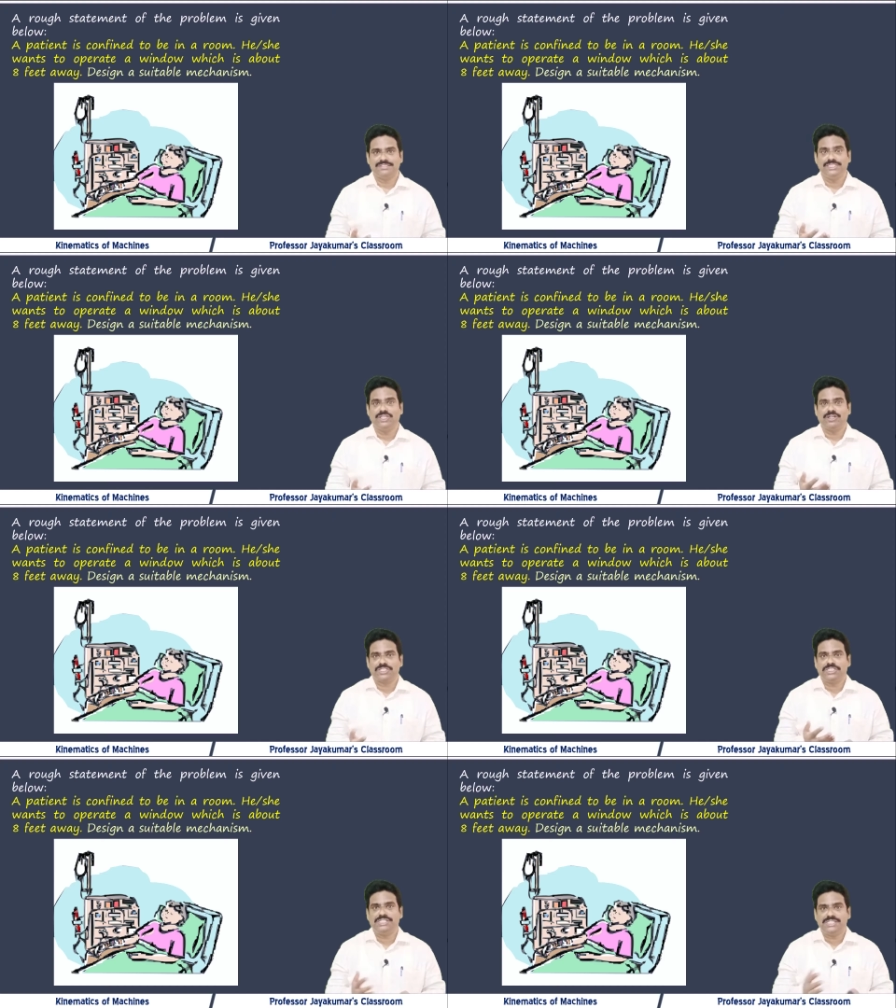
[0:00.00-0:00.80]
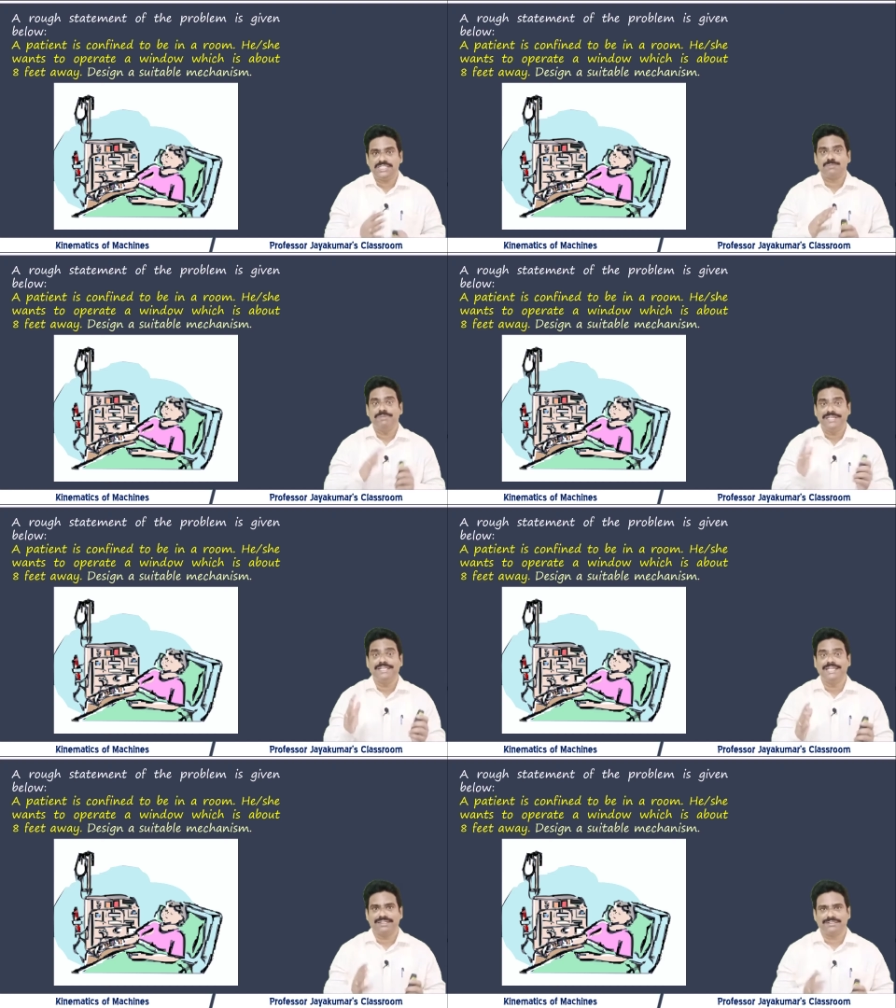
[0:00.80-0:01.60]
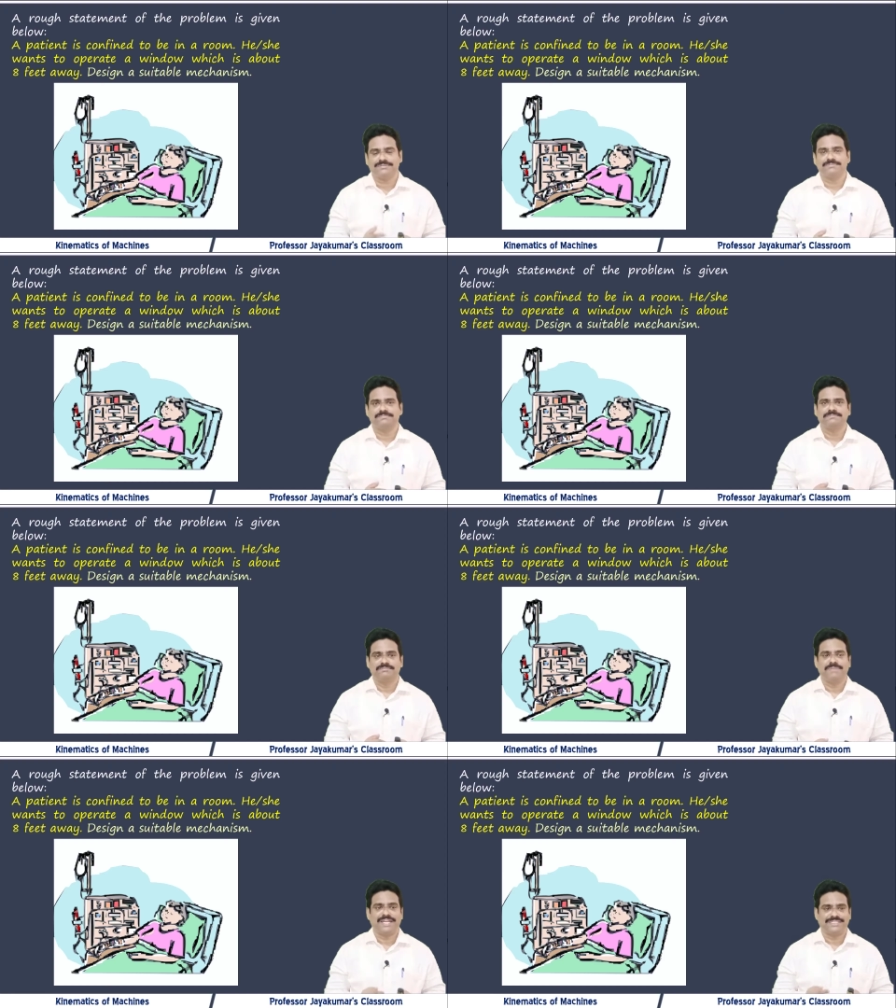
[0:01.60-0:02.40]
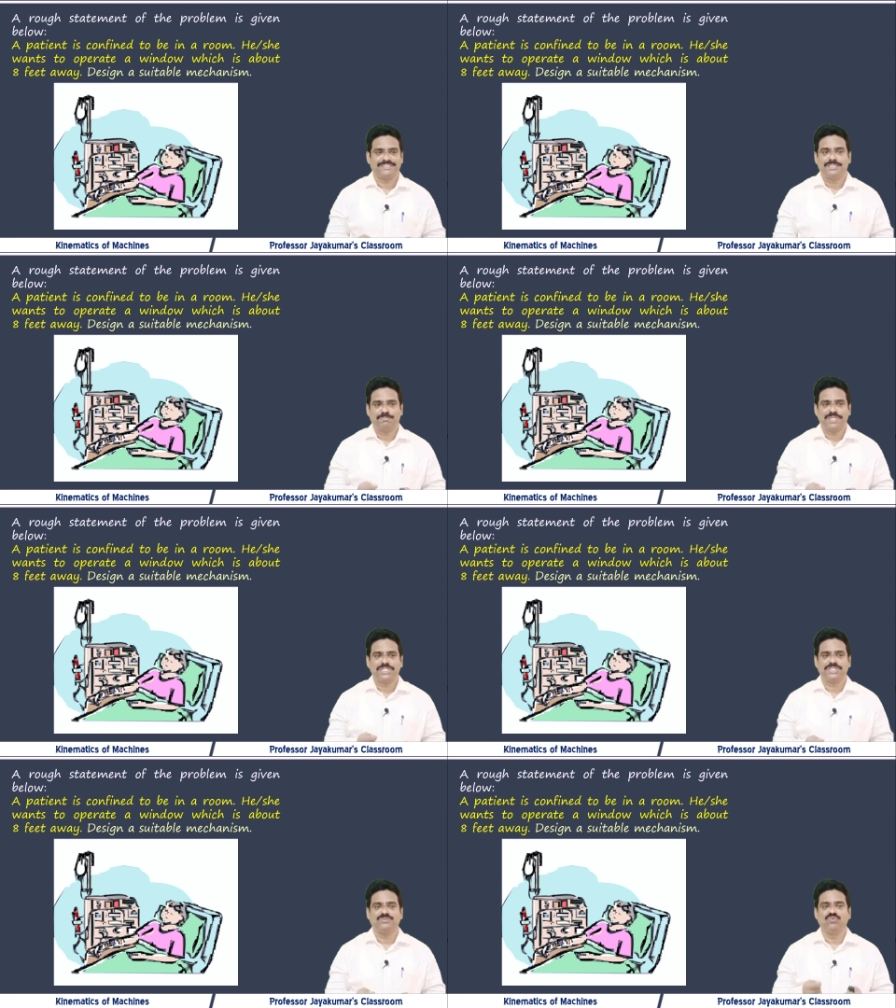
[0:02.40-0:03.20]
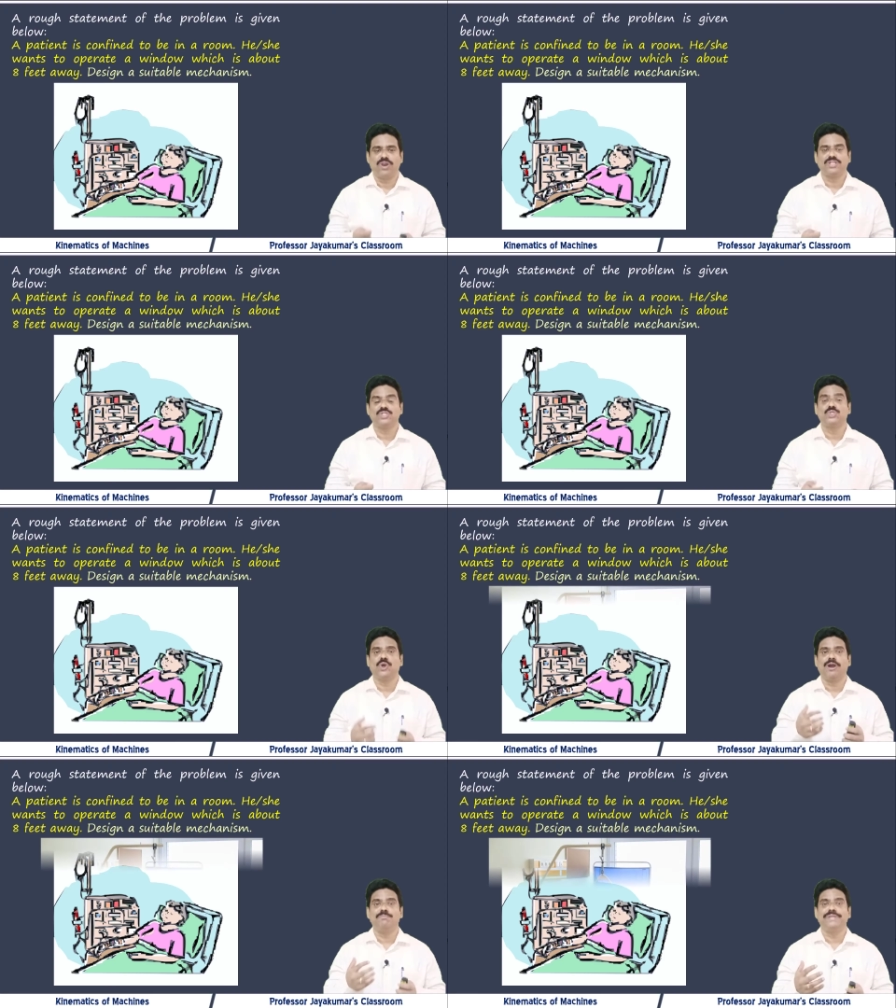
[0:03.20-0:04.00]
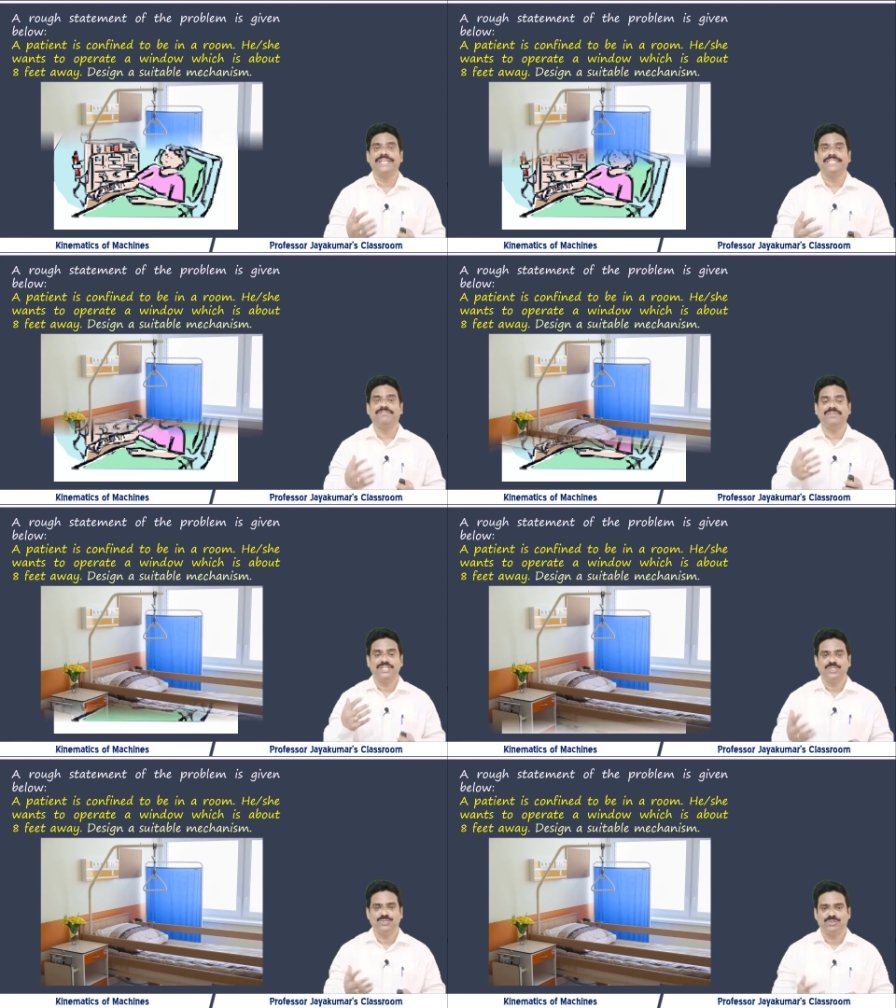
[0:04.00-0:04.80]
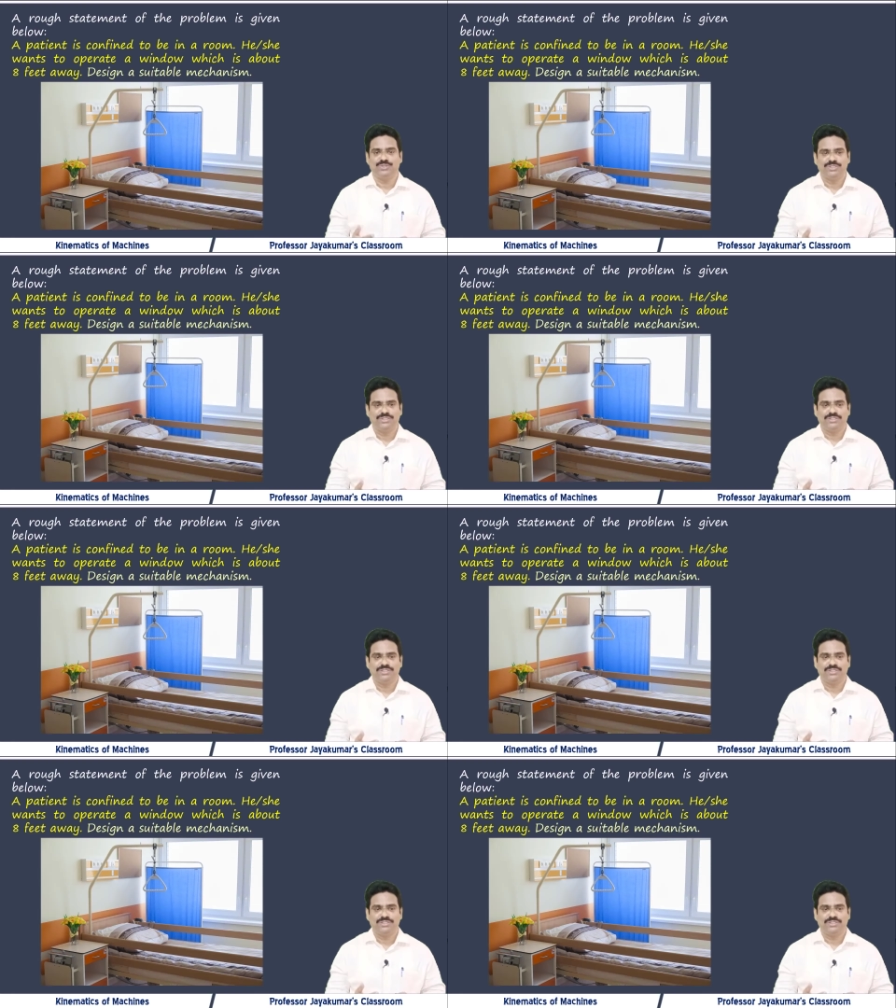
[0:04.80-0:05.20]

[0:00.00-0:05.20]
He or she is bedridden, but the patient wants to operate a window